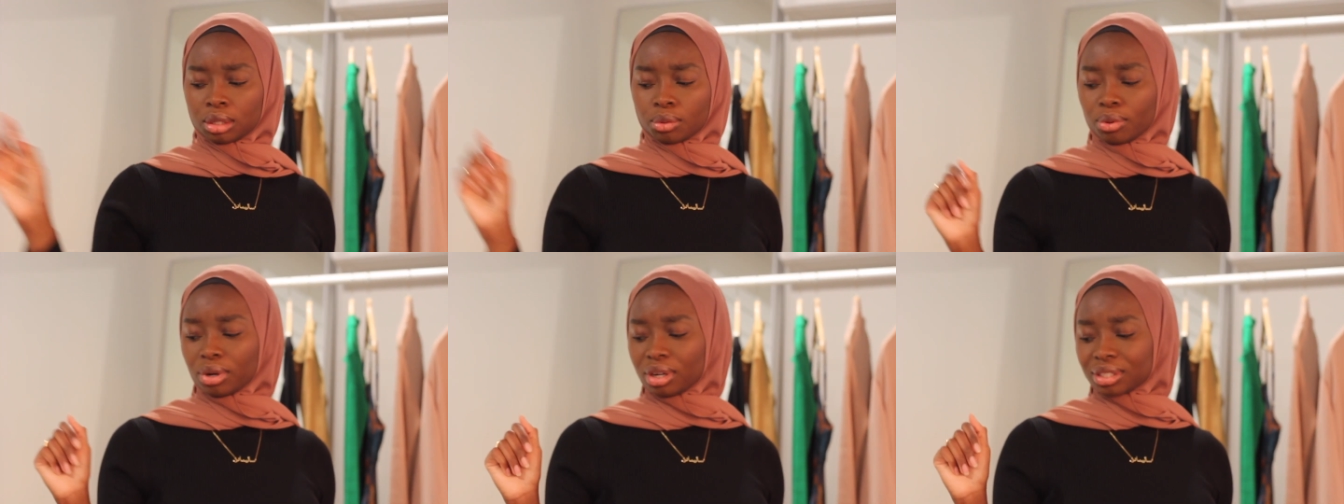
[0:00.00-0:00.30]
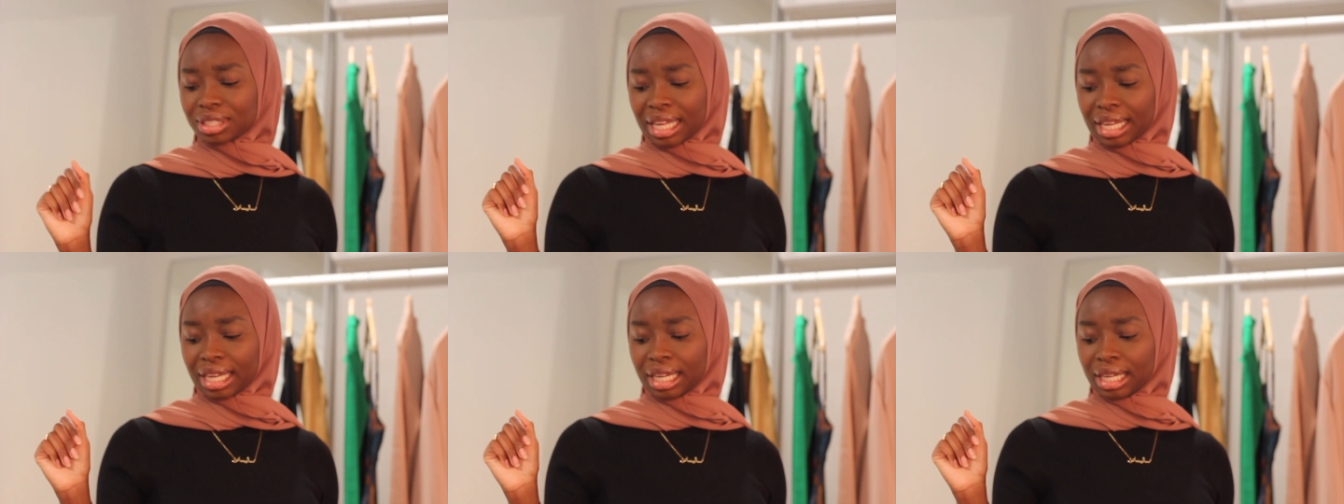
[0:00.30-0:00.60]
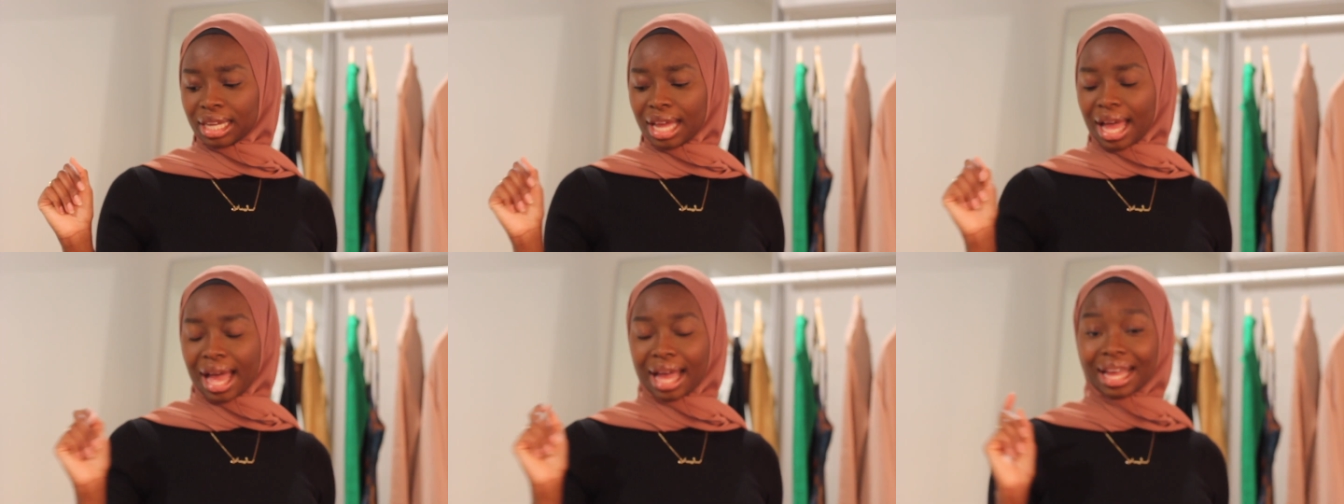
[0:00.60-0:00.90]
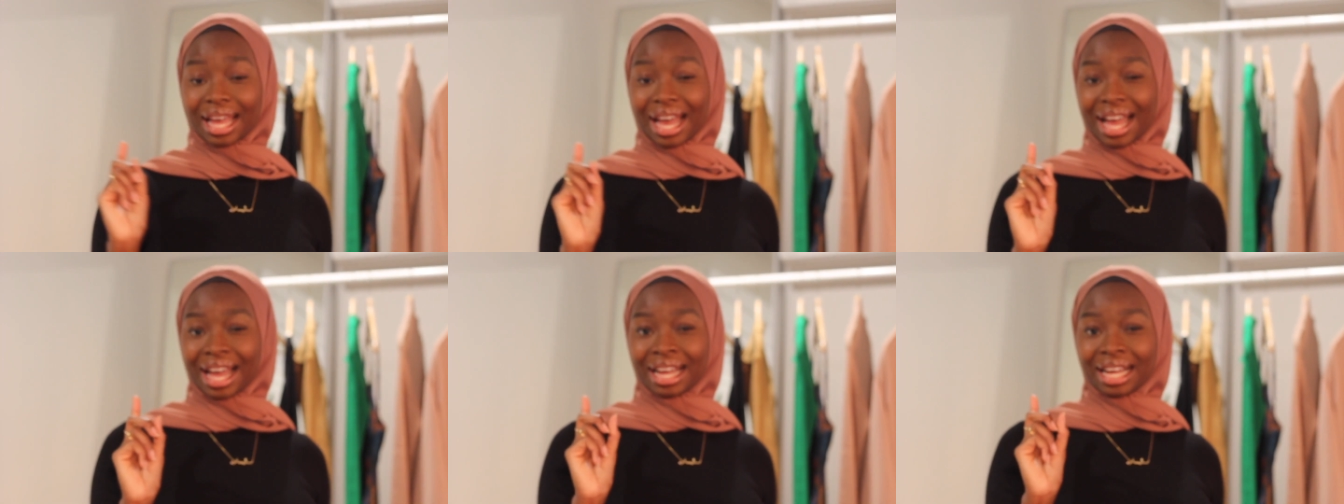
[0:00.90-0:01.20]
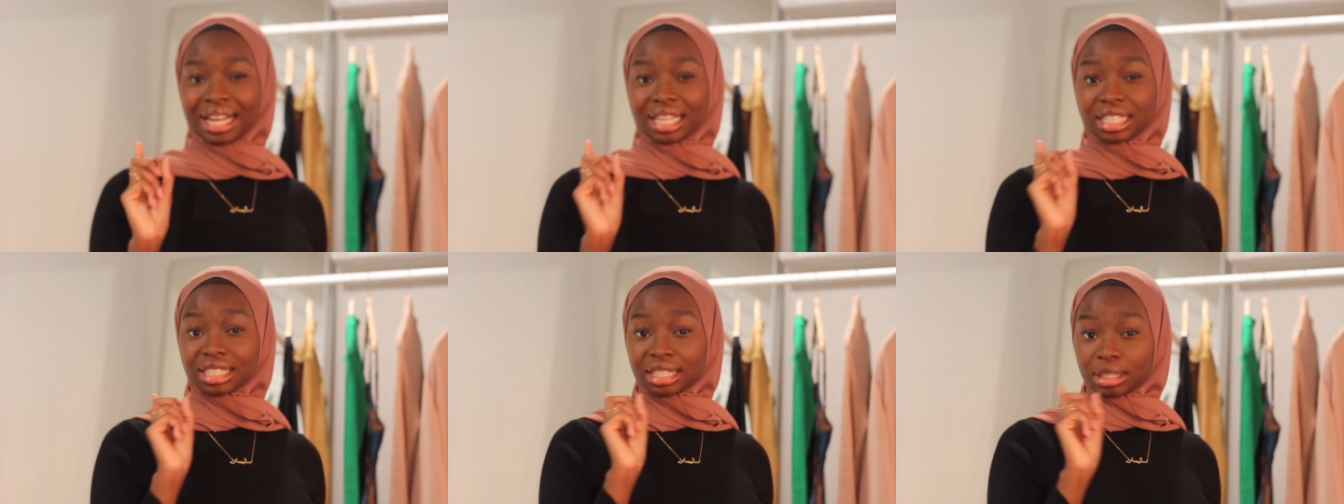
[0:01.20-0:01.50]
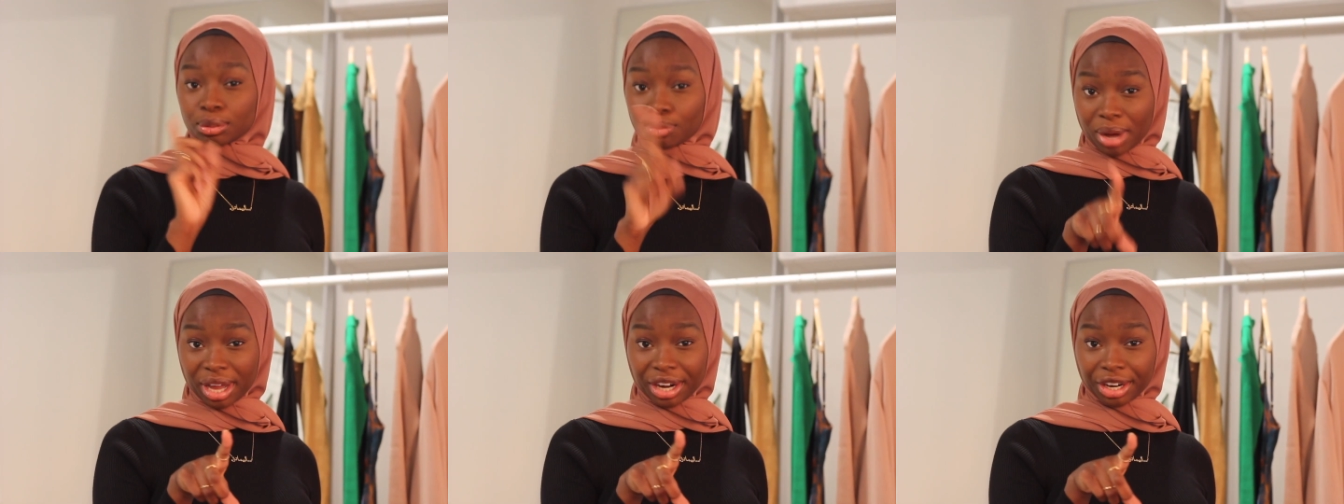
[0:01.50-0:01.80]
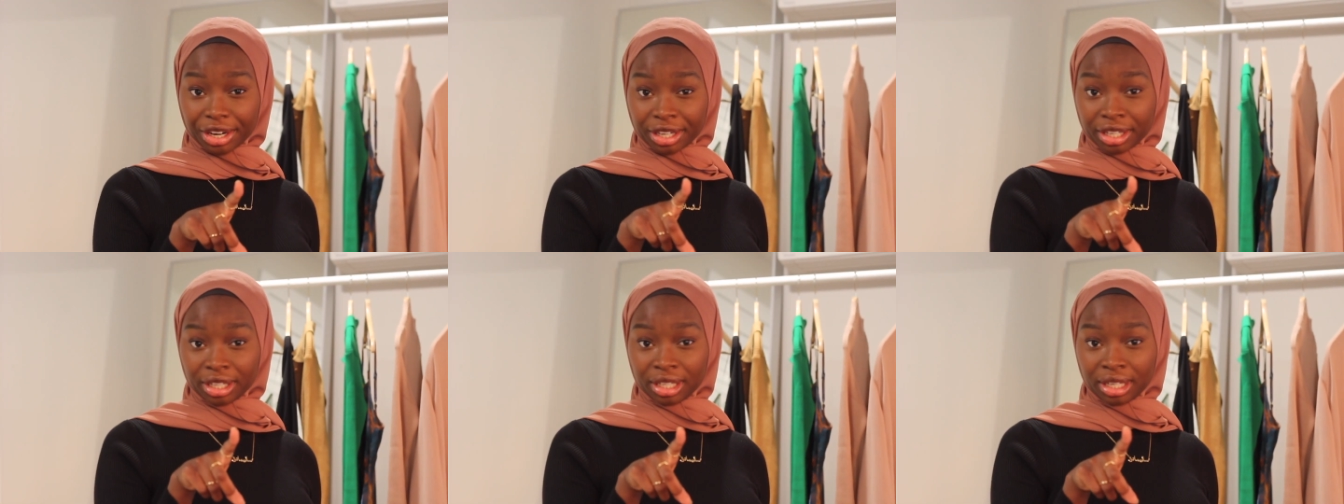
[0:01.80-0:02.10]
what else I get? I got a
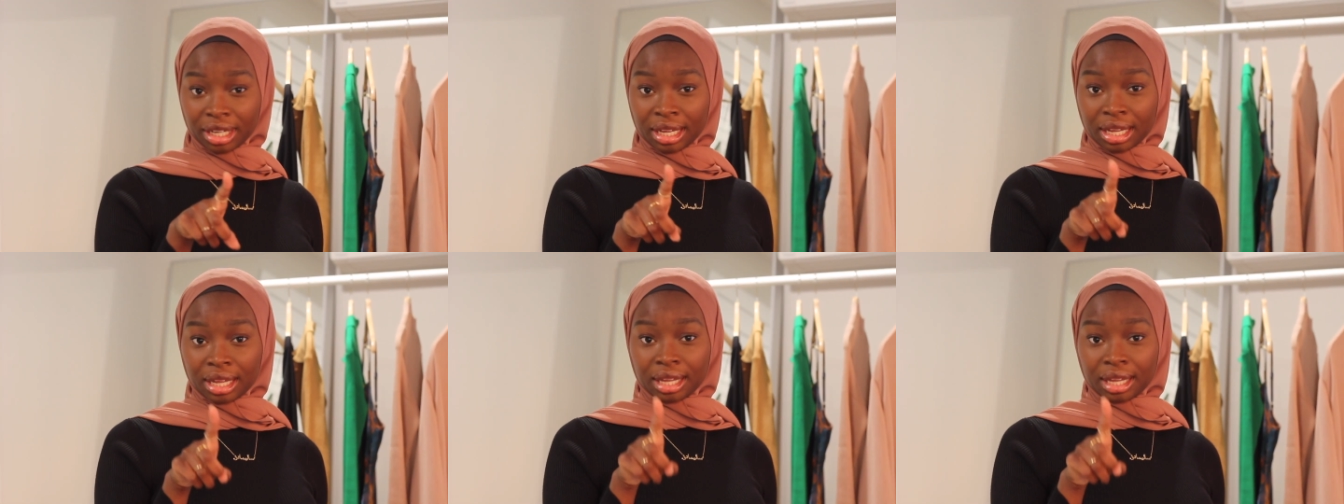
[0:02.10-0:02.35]
sweater